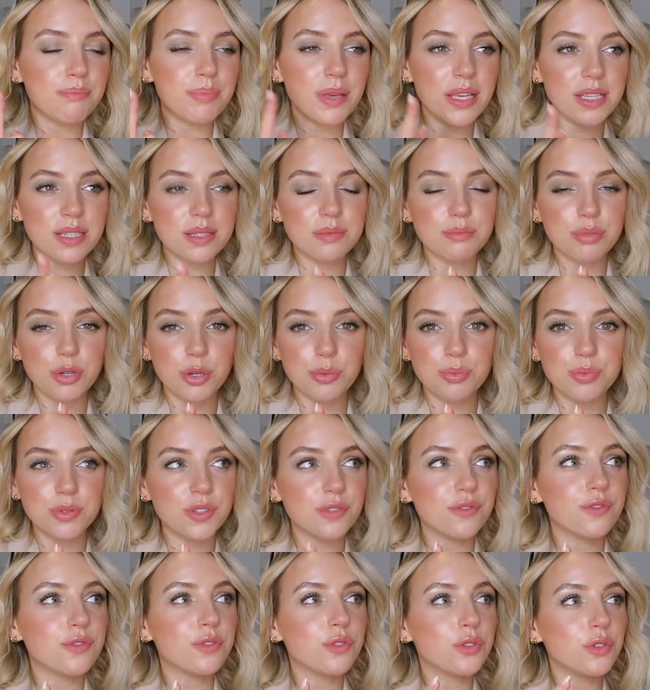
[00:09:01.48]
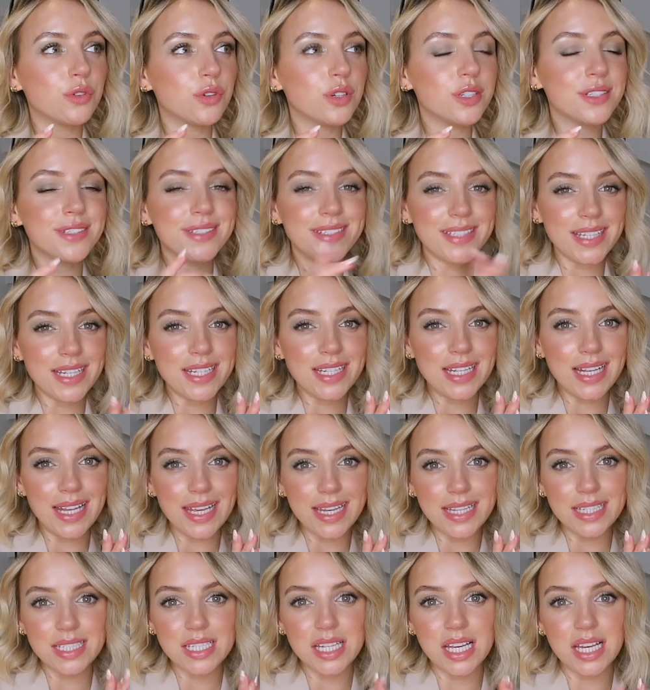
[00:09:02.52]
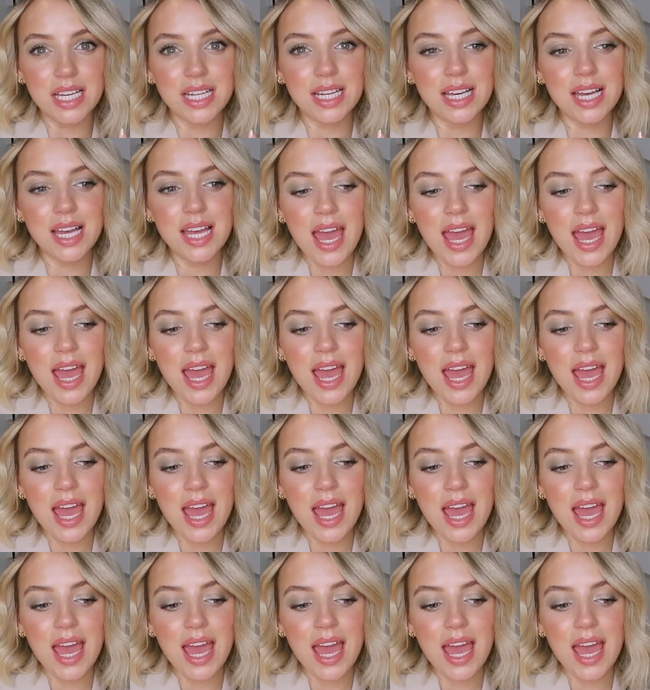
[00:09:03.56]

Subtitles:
bits and bobs for dinner later,